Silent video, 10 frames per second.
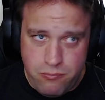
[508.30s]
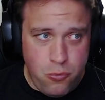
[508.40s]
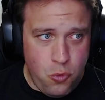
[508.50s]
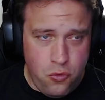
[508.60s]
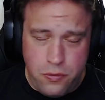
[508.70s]

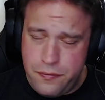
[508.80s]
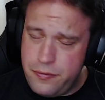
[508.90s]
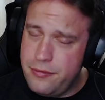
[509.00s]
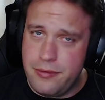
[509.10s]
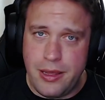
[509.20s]
oof,
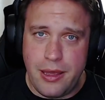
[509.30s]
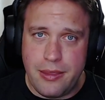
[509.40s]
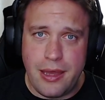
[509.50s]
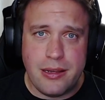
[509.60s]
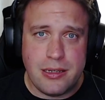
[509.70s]
that,
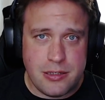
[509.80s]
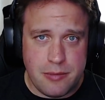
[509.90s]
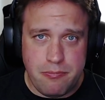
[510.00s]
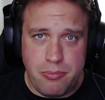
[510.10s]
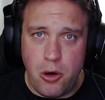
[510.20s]
that is
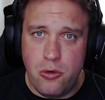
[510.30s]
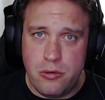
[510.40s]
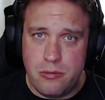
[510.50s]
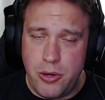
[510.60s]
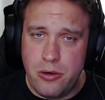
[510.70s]
some
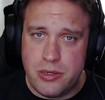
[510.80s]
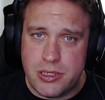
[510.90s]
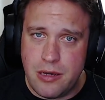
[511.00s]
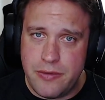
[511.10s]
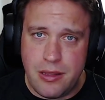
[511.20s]
potent, potent
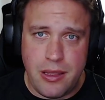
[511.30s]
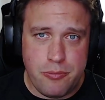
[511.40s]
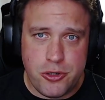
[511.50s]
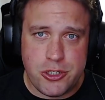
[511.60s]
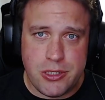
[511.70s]
stuff. They like
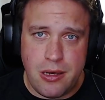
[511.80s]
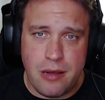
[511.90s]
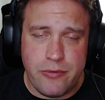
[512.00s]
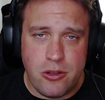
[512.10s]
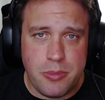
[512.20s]
pushing the
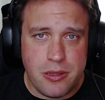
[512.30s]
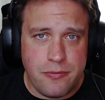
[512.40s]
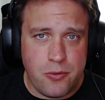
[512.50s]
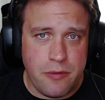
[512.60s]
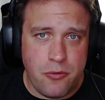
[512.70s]
envelope on the
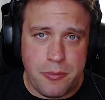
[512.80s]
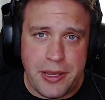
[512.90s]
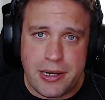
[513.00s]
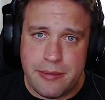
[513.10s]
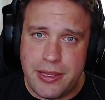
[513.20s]
44
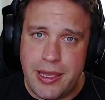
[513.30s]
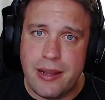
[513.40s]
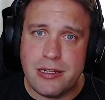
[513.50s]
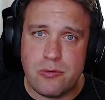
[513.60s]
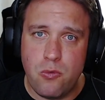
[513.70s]
Magnum, and that
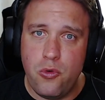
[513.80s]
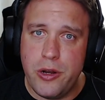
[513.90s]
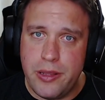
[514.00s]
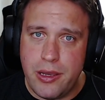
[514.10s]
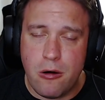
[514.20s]
is
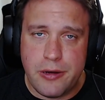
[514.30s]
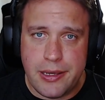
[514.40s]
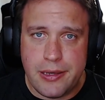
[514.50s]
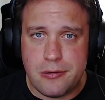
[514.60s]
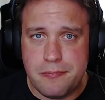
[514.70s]
really hard to
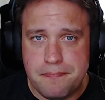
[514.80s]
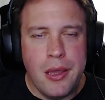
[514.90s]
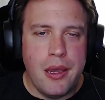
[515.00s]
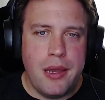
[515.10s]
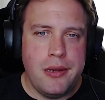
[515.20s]
handle.
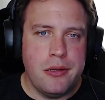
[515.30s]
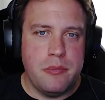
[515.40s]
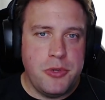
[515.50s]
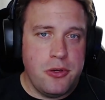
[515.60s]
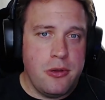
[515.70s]
And you know, the
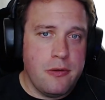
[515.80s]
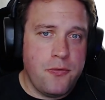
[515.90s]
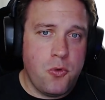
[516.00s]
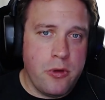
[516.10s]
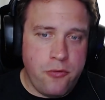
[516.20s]
beauty of the
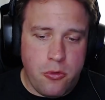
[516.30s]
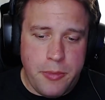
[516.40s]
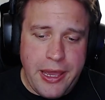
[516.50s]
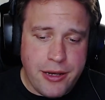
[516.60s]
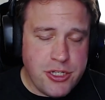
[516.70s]
44
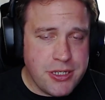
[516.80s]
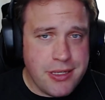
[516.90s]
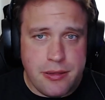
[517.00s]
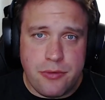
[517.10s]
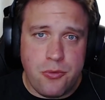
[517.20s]
mag, just
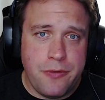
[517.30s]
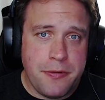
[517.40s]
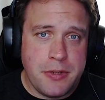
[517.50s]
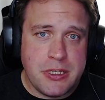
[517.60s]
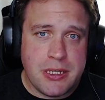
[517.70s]
like the
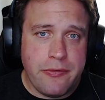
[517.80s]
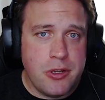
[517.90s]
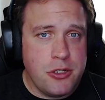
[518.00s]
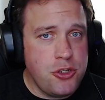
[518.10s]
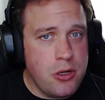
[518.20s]
357,
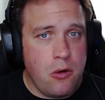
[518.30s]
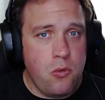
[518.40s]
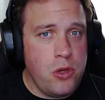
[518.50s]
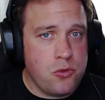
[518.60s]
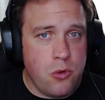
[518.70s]
is you can
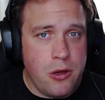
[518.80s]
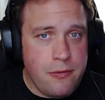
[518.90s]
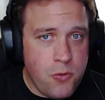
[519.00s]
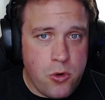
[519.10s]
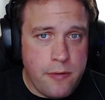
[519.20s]
always run
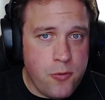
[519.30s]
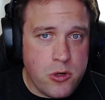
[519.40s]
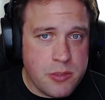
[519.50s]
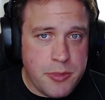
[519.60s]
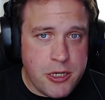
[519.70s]
44
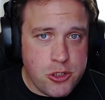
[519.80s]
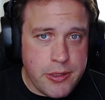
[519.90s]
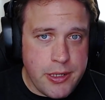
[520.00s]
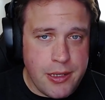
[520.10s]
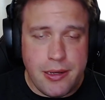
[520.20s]
special
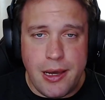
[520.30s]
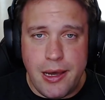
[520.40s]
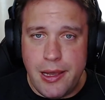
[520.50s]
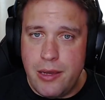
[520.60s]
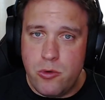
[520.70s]
in it,
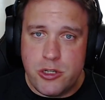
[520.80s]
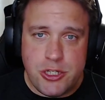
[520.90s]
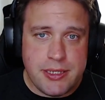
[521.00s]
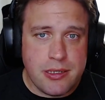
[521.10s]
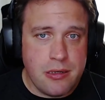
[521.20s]
uh, which
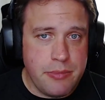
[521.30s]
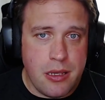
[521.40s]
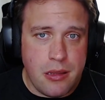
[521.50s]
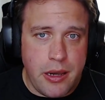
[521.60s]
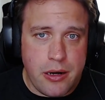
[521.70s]
is going to be a
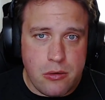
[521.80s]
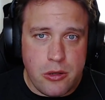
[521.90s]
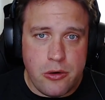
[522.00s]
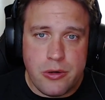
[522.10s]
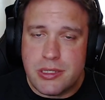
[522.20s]
lighter
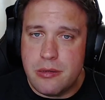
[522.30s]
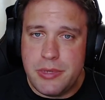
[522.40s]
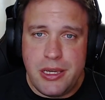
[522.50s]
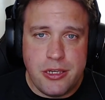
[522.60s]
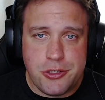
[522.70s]
load. It's going to
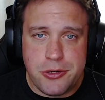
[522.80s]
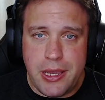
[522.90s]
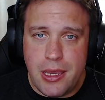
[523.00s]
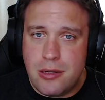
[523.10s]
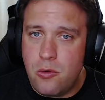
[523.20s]
be easier to
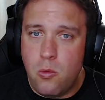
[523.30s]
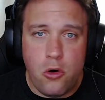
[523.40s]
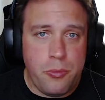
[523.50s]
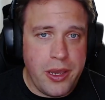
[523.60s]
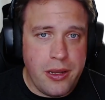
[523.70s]
handle,
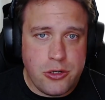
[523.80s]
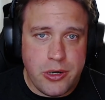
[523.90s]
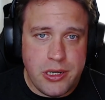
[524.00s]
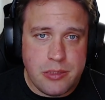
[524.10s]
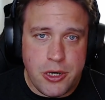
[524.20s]
won't
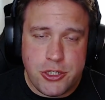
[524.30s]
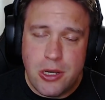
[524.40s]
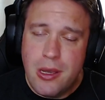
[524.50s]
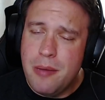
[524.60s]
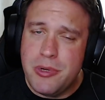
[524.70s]
penetrate as much,
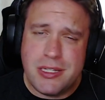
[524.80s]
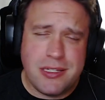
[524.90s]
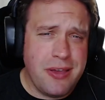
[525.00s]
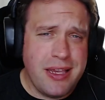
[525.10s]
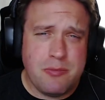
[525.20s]
but
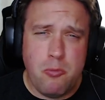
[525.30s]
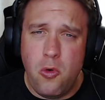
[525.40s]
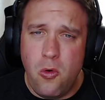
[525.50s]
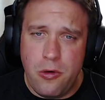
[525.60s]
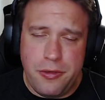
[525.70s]
still has
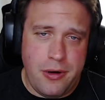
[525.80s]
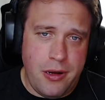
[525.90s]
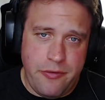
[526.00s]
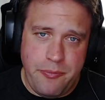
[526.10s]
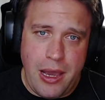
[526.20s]
more than
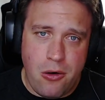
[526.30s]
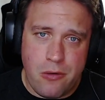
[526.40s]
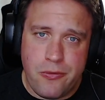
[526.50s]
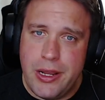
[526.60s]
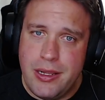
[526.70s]
enough power
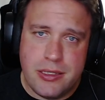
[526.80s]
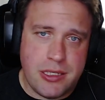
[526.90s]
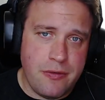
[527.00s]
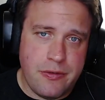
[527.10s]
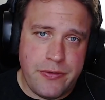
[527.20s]
for any
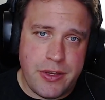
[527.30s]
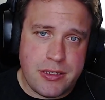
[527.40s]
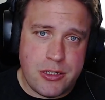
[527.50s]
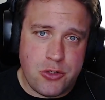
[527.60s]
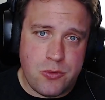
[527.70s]
self defense
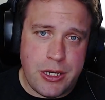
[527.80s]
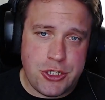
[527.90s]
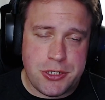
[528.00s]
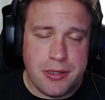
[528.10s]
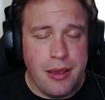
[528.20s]

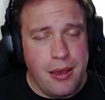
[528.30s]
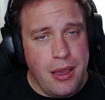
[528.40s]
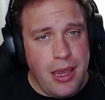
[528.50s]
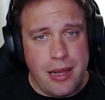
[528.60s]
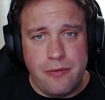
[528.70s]
situation.
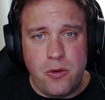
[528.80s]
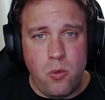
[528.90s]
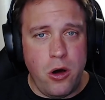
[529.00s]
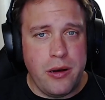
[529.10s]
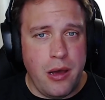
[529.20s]
And if oh, you
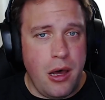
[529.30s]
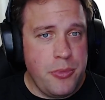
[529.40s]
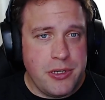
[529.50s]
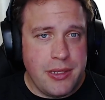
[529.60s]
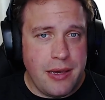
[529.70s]
yeah. want to up
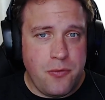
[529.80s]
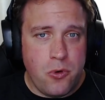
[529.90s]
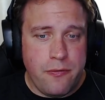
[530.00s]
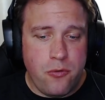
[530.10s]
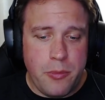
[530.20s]
it to that
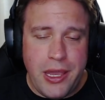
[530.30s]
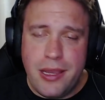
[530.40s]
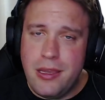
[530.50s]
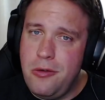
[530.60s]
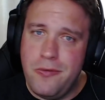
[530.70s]
44
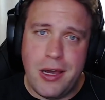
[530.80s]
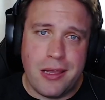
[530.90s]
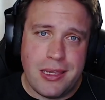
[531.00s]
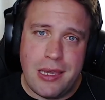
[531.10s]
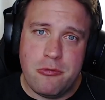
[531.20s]
mag, you've got
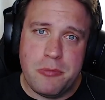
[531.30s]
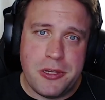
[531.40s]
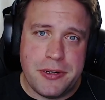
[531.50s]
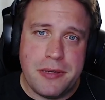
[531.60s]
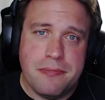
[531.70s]
the capability.